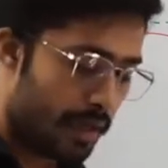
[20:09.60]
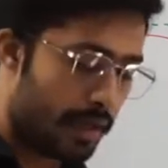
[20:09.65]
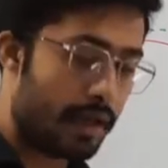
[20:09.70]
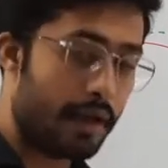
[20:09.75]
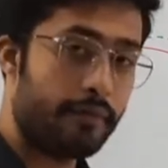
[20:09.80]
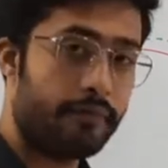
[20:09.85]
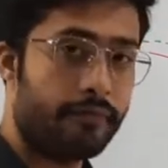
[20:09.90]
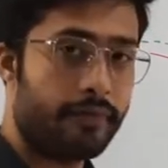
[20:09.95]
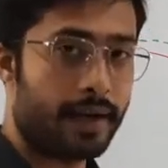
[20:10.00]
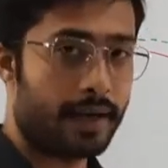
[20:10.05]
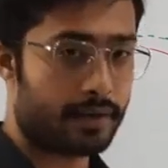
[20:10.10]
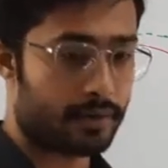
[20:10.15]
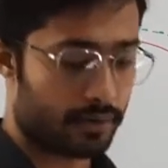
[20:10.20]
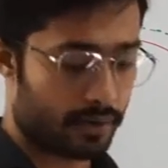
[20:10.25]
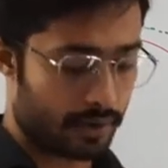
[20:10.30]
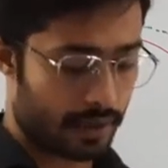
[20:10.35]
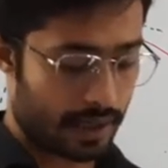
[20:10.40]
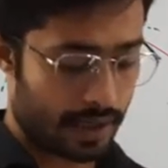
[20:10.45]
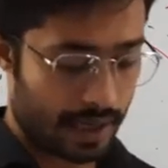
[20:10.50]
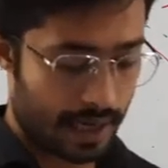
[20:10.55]
effects
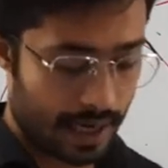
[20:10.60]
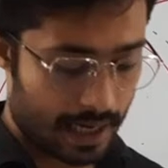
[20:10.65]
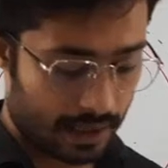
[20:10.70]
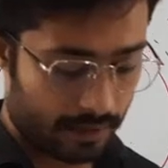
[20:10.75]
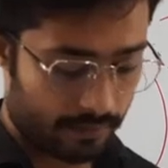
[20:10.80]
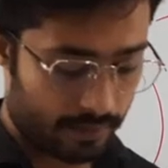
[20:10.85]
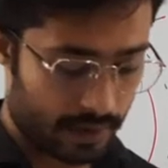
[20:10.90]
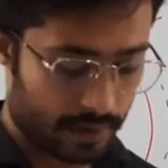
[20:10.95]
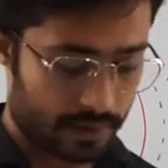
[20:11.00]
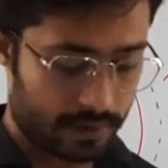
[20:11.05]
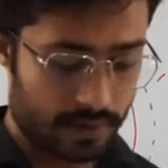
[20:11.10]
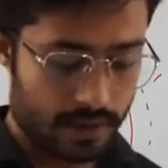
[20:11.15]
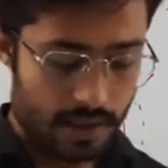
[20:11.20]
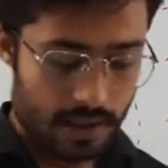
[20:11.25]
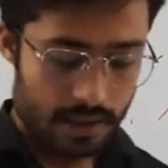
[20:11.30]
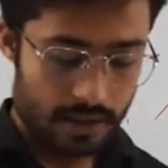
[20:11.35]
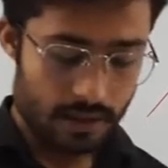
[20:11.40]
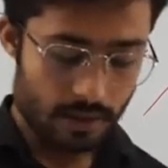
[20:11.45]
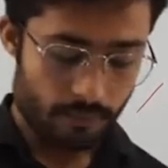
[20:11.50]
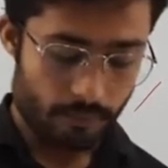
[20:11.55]
on animals.
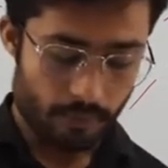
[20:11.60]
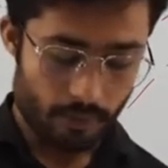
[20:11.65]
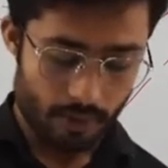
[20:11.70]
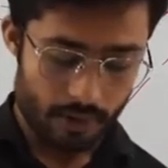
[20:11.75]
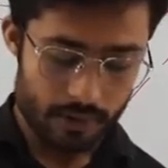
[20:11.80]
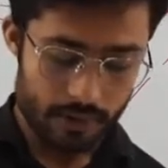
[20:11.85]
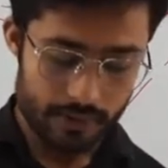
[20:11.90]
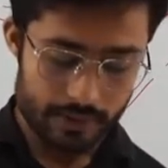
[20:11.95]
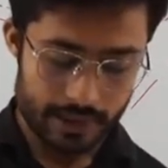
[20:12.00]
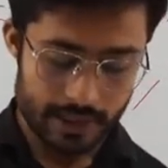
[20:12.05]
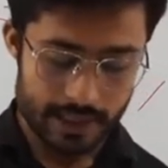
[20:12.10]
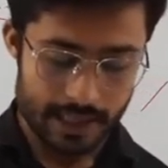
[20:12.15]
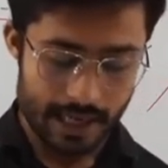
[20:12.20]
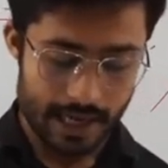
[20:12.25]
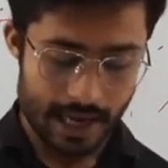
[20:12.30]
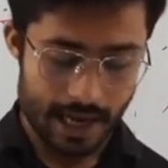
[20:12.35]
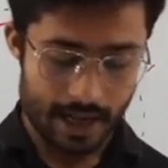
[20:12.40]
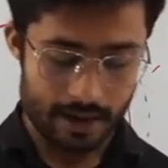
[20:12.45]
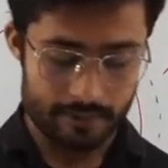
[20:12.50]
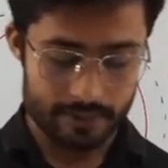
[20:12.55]
The polluted
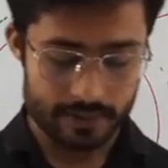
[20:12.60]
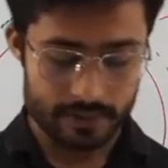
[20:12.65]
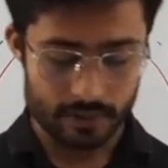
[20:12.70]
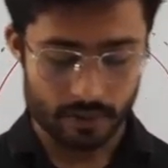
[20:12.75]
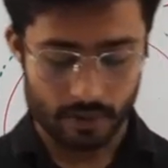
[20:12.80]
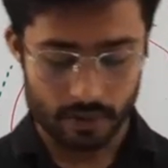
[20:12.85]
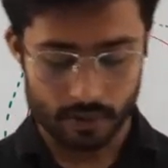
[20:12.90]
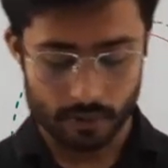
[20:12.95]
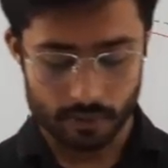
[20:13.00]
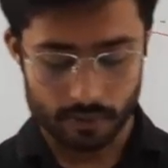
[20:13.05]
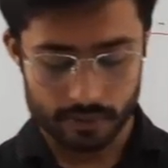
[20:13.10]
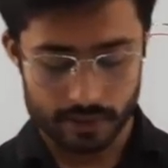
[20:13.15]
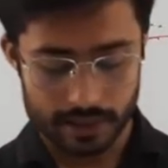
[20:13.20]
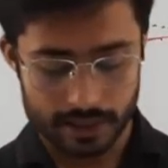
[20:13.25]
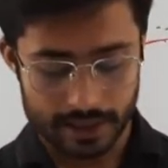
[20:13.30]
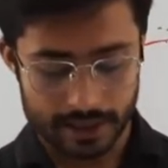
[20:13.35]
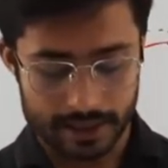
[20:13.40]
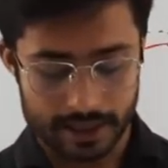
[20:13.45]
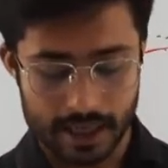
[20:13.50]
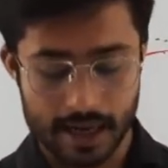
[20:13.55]
air is not
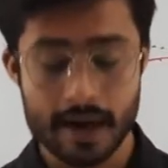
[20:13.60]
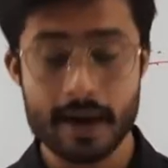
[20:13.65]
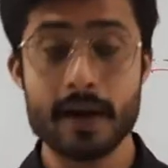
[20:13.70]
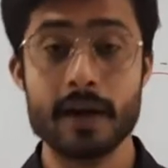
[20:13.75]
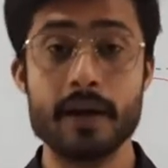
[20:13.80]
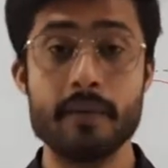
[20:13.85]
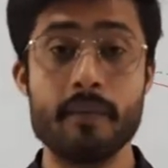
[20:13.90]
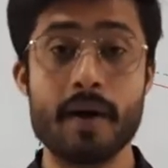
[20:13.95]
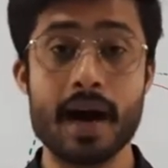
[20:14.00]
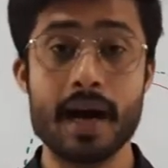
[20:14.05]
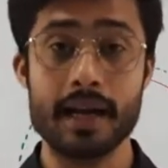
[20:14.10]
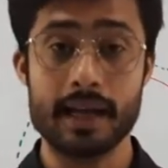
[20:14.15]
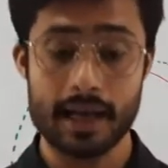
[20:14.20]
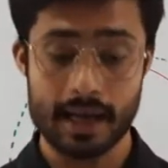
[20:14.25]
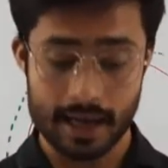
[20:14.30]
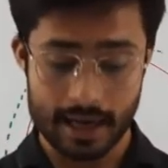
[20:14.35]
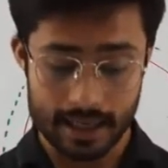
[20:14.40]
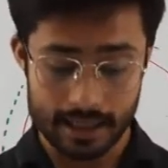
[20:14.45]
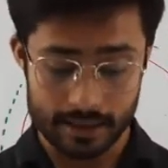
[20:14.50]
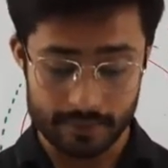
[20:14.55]
only inhaled by
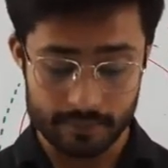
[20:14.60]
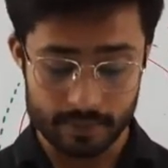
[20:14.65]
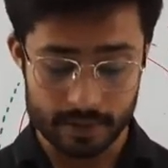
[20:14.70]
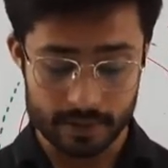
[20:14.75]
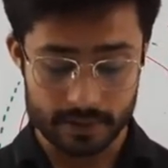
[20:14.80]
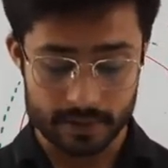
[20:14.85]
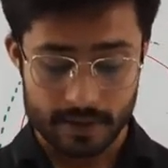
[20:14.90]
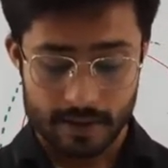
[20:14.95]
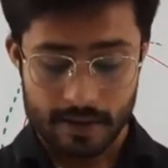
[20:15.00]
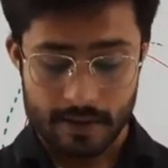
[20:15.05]
animals